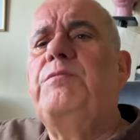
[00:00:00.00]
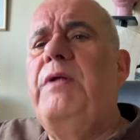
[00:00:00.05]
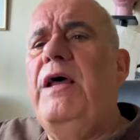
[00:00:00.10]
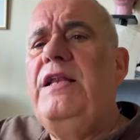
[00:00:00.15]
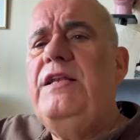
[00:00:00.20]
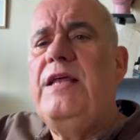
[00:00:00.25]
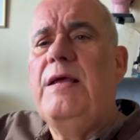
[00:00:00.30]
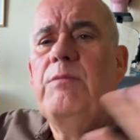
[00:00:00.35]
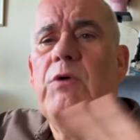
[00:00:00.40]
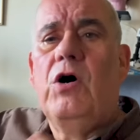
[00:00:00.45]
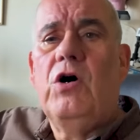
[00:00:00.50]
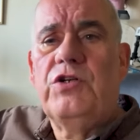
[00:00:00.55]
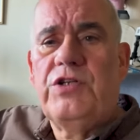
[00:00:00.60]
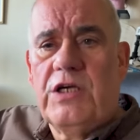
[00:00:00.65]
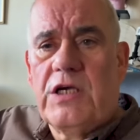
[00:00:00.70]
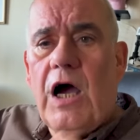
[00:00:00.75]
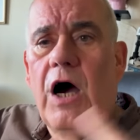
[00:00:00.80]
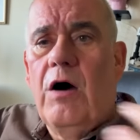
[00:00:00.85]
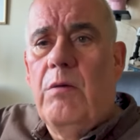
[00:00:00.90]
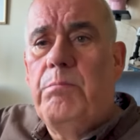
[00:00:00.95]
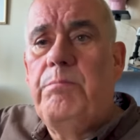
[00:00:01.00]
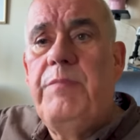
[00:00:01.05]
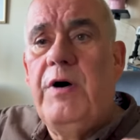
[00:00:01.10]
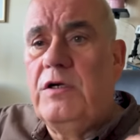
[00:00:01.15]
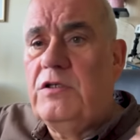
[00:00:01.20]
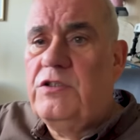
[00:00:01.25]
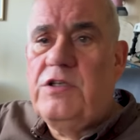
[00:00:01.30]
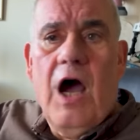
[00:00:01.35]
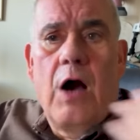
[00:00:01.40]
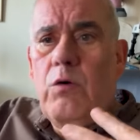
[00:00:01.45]
plenty more to come,
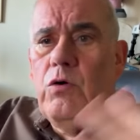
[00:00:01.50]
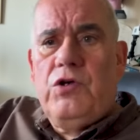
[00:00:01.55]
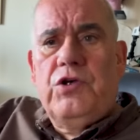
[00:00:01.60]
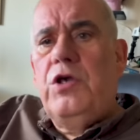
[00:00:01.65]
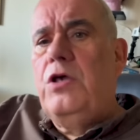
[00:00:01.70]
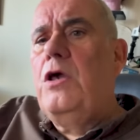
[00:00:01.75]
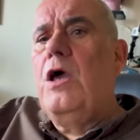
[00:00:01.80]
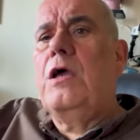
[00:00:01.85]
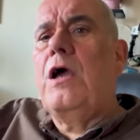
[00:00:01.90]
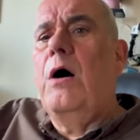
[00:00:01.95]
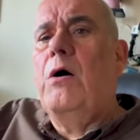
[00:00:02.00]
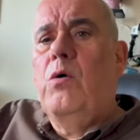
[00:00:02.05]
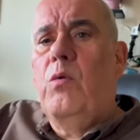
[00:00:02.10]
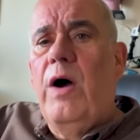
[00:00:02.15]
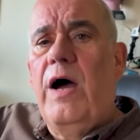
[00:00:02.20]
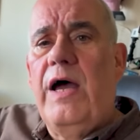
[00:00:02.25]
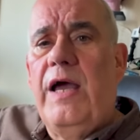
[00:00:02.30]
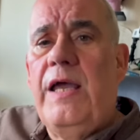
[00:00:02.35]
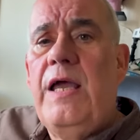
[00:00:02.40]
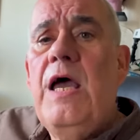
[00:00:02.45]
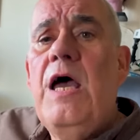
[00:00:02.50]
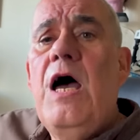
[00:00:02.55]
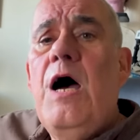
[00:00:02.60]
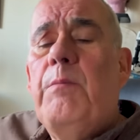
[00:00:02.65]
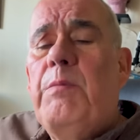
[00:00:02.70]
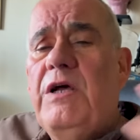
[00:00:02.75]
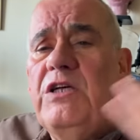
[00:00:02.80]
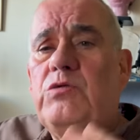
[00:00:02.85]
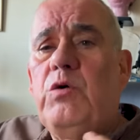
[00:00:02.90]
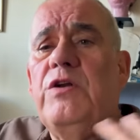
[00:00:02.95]
but don't go away.
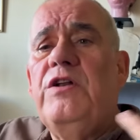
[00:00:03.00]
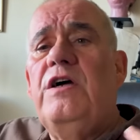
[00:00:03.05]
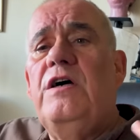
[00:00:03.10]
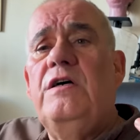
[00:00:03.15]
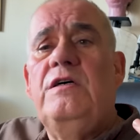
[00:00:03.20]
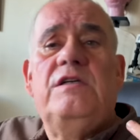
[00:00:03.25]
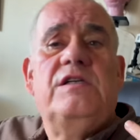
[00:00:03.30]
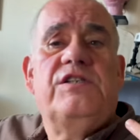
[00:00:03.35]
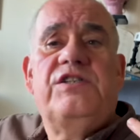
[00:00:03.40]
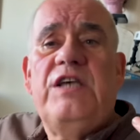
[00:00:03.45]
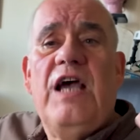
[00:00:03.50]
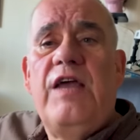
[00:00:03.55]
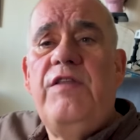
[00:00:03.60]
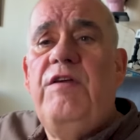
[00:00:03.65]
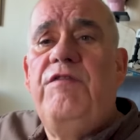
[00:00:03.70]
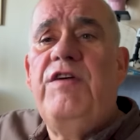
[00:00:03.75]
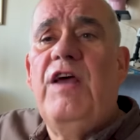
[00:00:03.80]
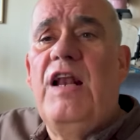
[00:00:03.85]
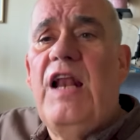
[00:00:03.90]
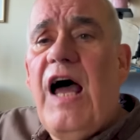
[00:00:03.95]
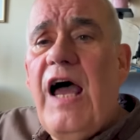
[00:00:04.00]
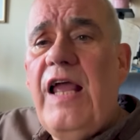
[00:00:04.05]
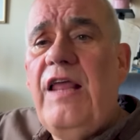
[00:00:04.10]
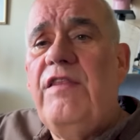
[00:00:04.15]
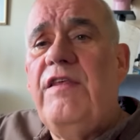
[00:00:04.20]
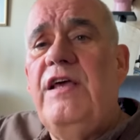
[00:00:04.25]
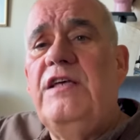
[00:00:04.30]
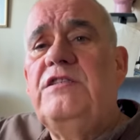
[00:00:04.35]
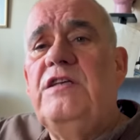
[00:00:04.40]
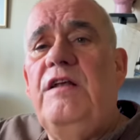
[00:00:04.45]
But I just want to say if you like
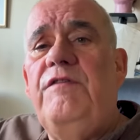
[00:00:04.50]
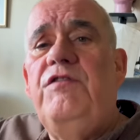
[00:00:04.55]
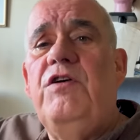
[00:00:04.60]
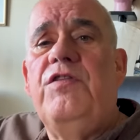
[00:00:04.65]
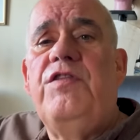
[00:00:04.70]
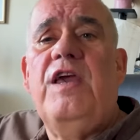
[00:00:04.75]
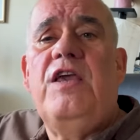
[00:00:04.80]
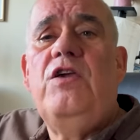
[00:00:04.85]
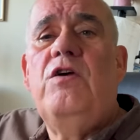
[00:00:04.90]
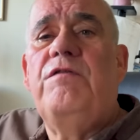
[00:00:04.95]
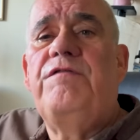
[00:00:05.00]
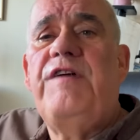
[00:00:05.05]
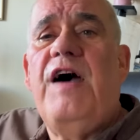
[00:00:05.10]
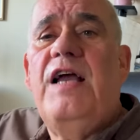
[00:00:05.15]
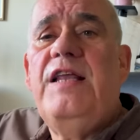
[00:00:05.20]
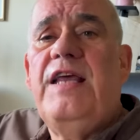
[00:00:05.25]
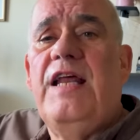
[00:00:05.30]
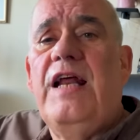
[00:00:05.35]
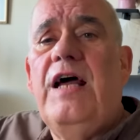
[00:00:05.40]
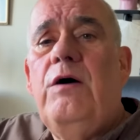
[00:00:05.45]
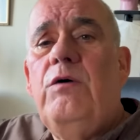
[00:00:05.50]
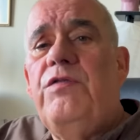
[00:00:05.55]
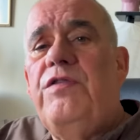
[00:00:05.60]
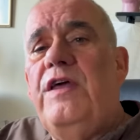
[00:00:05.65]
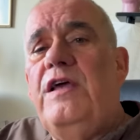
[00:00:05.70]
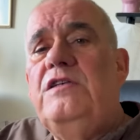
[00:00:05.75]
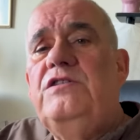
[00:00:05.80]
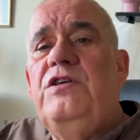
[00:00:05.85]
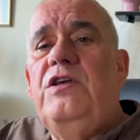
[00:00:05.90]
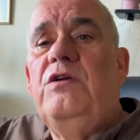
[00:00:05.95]
this and if you think you're finding out
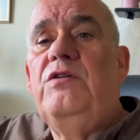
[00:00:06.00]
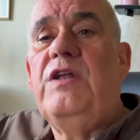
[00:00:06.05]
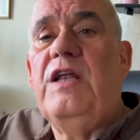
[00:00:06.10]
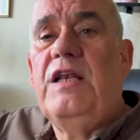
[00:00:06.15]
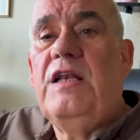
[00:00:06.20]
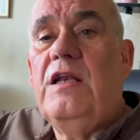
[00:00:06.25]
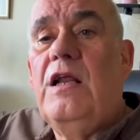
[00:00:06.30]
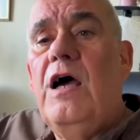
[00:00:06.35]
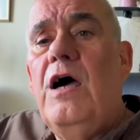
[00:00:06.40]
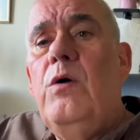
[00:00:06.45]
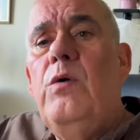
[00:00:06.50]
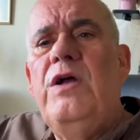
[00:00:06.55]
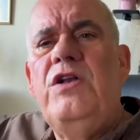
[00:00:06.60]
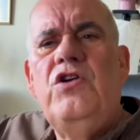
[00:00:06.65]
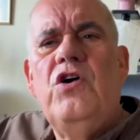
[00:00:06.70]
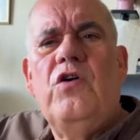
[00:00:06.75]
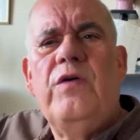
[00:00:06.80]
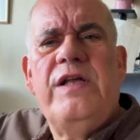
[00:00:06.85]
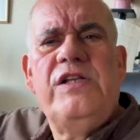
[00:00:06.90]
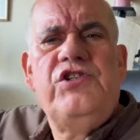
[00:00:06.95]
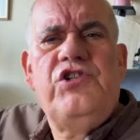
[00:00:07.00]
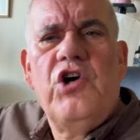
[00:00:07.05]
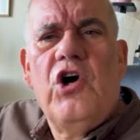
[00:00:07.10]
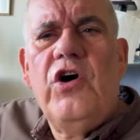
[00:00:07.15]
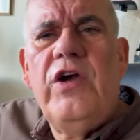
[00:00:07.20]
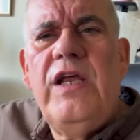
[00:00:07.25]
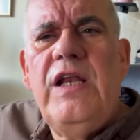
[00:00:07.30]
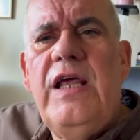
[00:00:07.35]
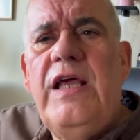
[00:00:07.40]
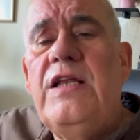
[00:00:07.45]
things that you didn't know and you're
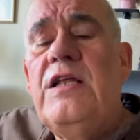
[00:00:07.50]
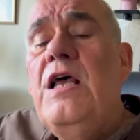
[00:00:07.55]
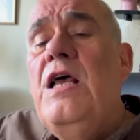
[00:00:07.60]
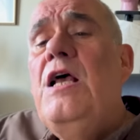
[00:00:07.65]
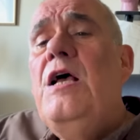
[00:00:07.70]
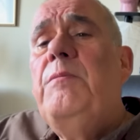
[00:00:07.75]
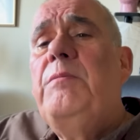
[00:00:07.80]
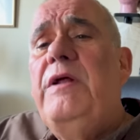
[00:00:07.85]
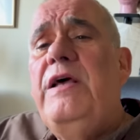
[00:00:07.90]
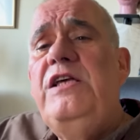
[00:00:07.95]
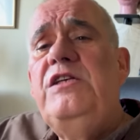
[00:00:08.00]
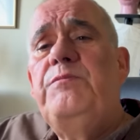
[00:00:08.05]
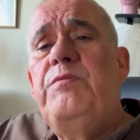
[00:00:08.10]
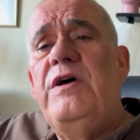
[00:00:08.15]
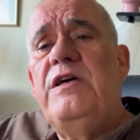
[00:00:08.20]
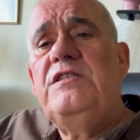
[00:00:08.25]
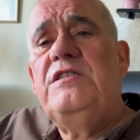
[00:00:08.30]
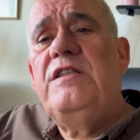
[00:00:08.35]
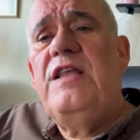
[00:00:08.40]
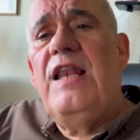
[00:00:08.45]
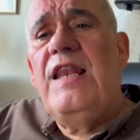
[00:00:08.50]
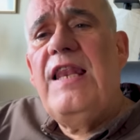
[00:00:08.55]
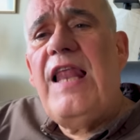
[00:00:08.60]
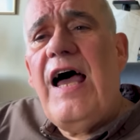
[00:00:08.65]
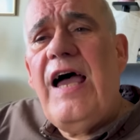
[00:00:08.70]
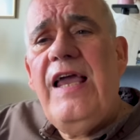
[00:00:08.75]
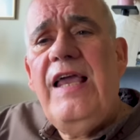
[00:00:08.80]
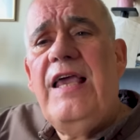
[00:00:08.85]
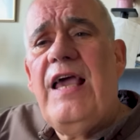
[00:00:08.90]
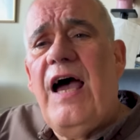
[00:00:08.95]
enjoying it, please press the
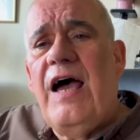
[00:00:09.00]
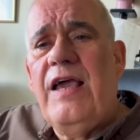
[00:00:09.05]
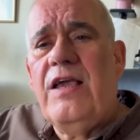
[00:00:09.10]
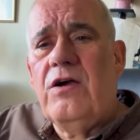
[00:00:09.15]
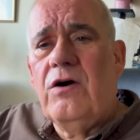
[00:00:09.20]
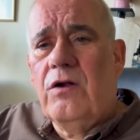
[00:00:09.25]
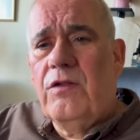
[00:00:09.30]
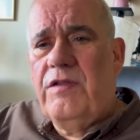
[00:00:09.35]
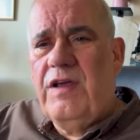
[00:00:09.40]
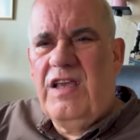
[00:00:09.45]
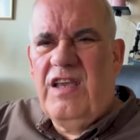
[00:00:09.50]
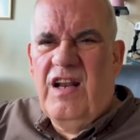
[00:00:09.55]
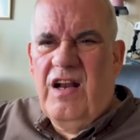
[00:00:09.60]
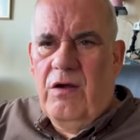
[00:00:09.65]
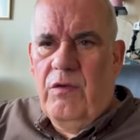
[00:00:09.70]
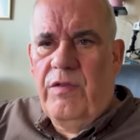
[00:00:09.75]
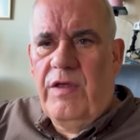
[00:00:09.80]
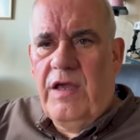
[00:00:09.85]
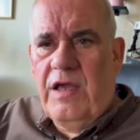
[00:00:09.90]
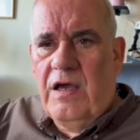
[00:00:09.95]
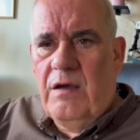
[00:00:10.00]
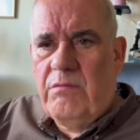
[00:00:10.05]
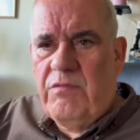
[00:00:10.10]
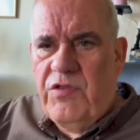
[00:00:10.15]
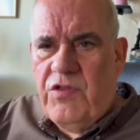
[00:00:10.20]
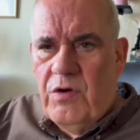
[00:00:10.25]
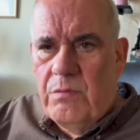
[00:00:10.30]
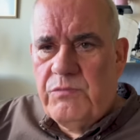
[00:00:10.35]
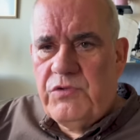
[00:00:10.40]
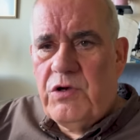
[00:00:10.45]
like icon thing, you know, the um,
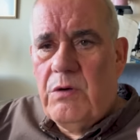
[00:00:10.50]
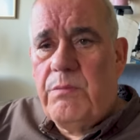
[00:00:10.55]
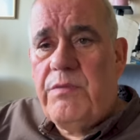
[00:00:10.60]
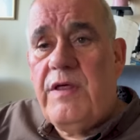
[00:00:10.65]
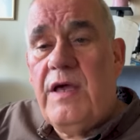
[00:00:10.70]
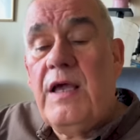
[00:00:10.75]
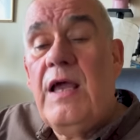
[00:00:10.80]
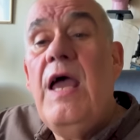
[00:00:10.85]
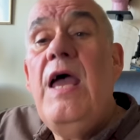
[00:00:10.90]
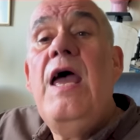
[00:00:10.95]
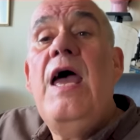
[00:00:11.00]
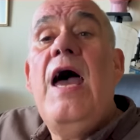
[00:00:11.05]
thumbs up thing.